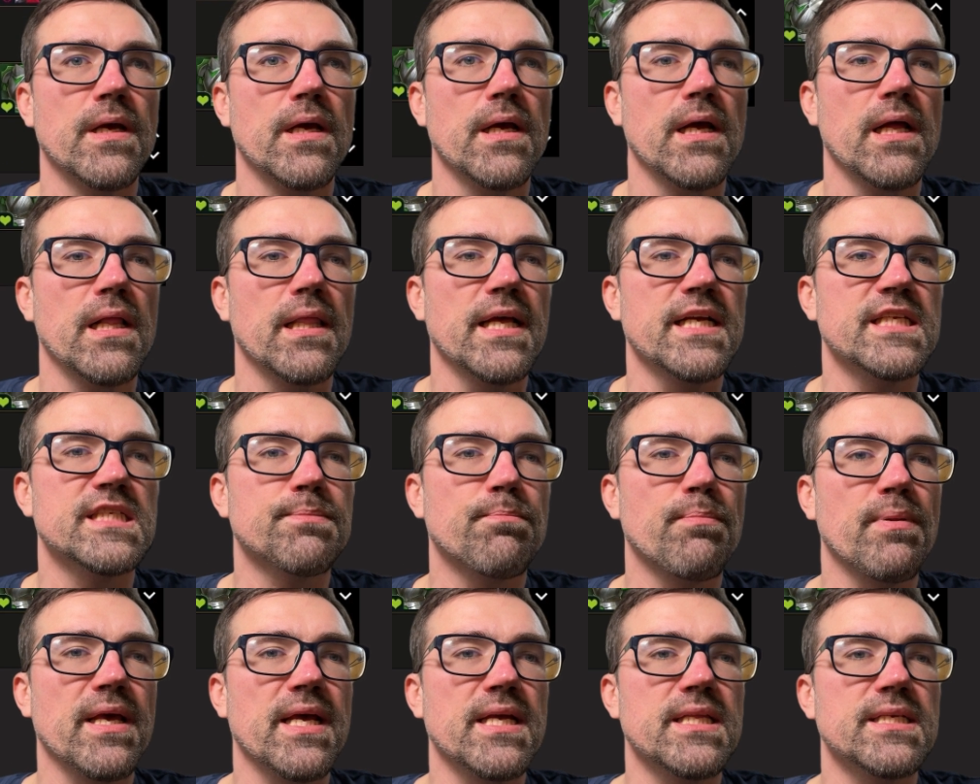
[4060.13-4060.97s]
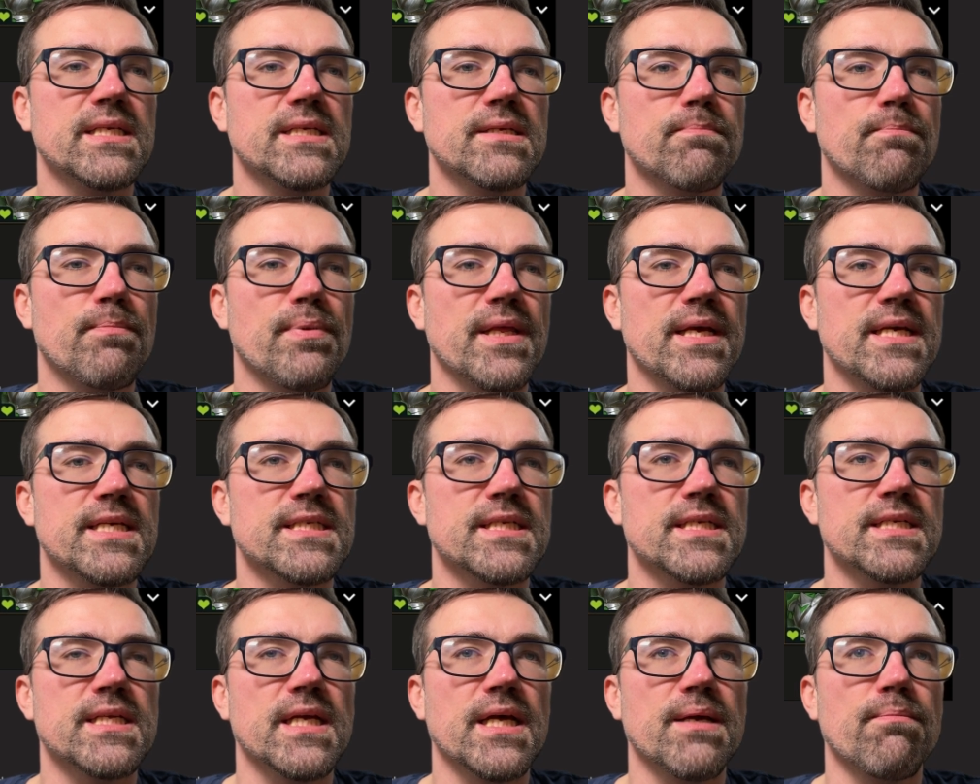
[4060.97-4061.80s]
let's place
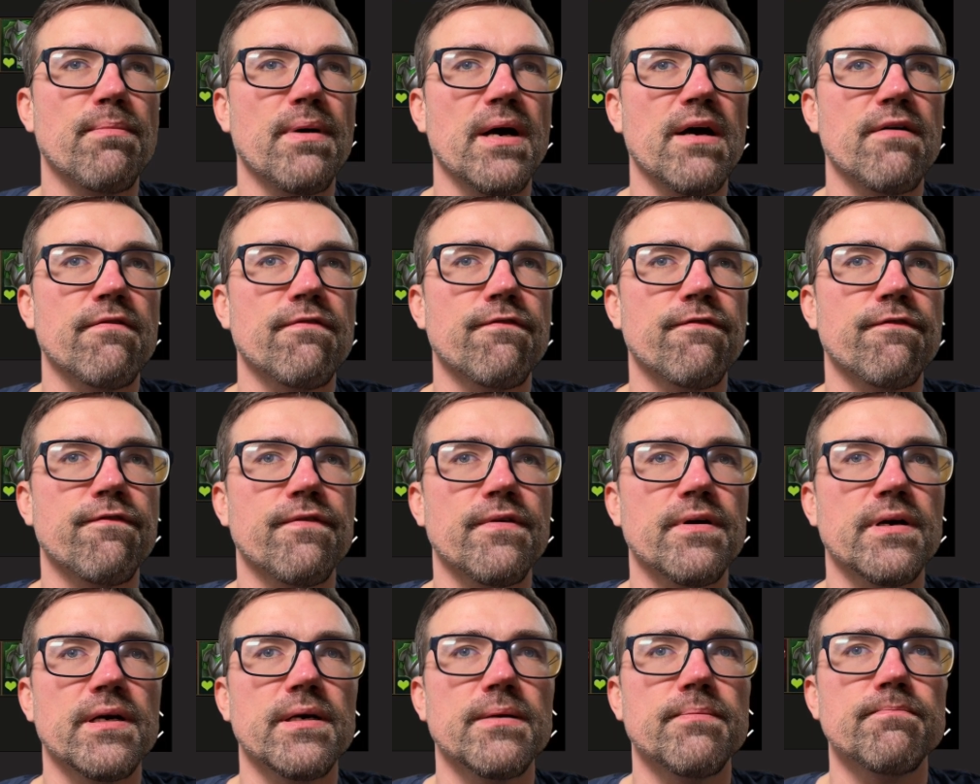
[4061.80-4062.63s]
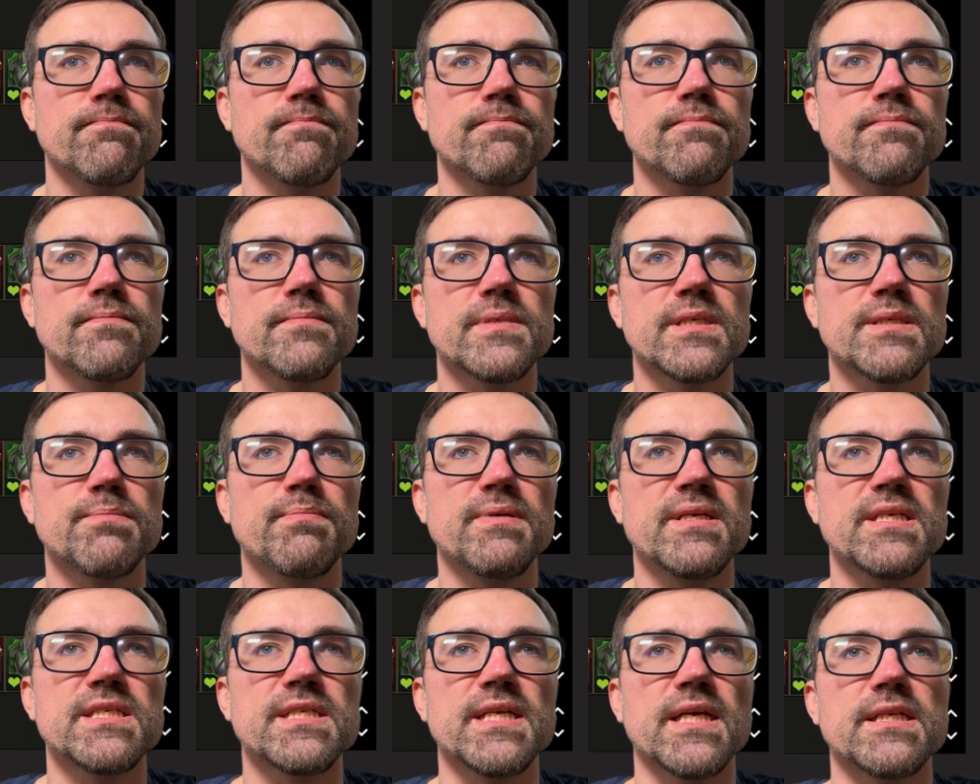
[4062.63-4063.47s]
it above speed
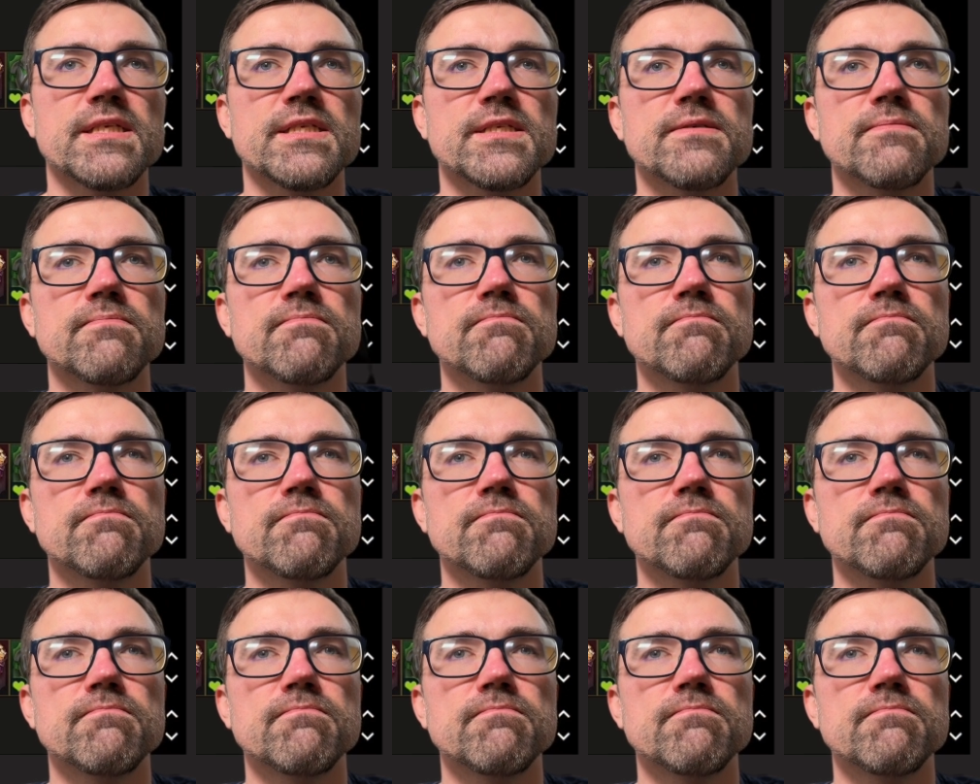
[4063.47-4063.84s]
sets.